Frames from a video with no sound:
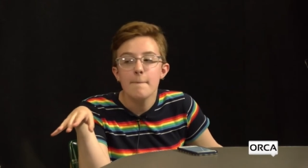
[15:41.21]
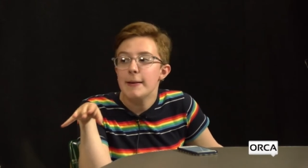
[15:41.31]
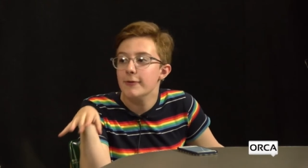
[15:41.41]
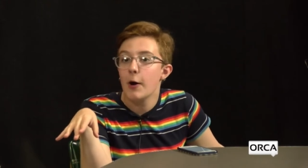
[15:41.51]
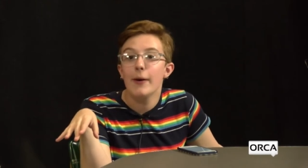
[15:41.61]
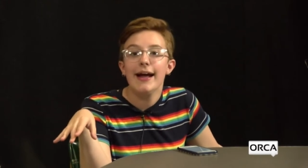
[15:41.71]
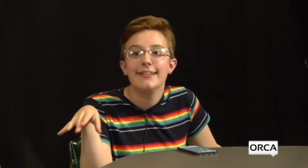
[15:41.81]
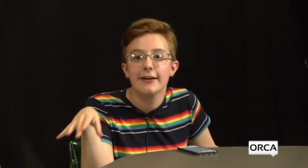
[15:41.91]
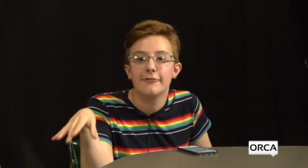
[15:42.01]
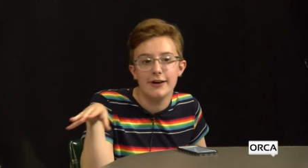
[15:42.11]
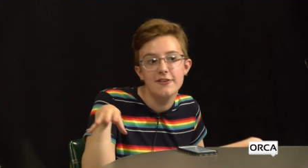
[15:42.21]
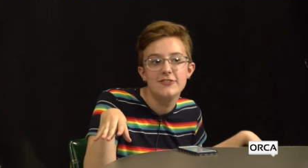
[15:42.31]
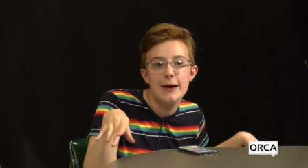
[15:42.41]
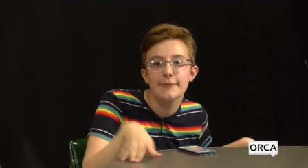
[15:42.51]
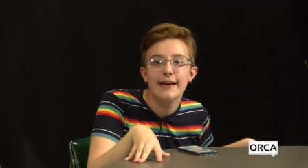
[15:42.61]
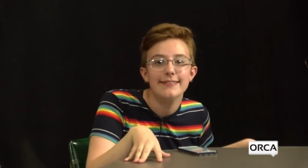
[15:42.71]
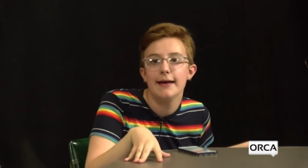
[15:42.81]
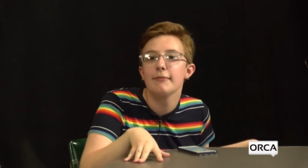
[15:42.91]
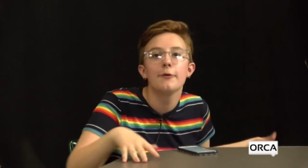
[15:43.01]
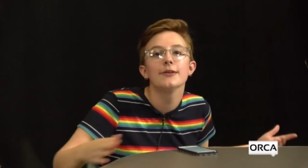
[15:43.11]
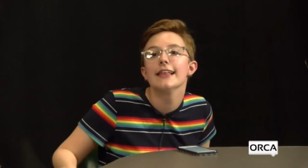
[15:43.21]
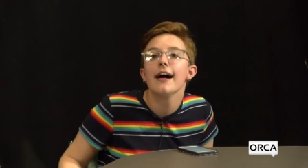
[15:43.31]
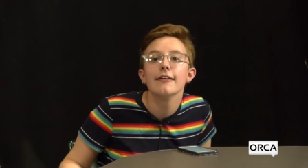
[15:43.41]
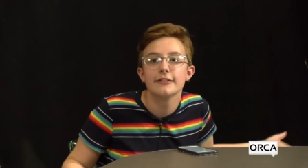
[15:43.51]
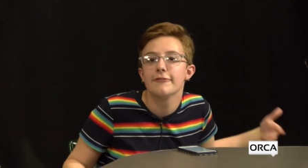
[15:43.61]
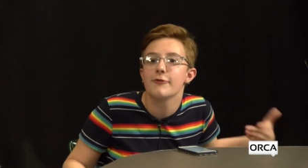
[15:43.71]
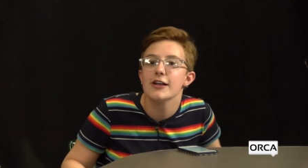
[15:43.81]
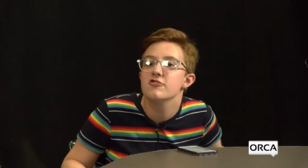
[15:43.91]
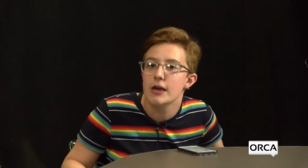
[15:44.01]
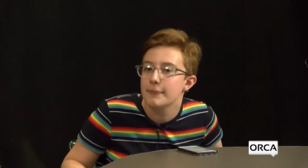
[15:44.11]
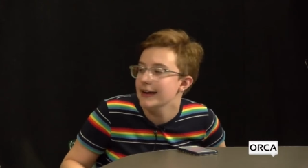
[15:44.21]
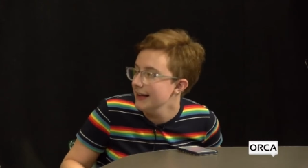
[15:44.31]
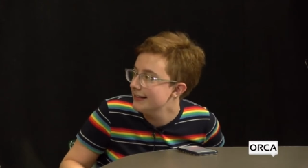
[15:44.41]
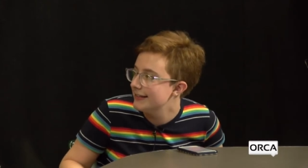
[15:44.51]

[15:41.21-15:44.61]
people going, it's a friendship kiss. I'm like, what the especially, hell is a friendship kiss?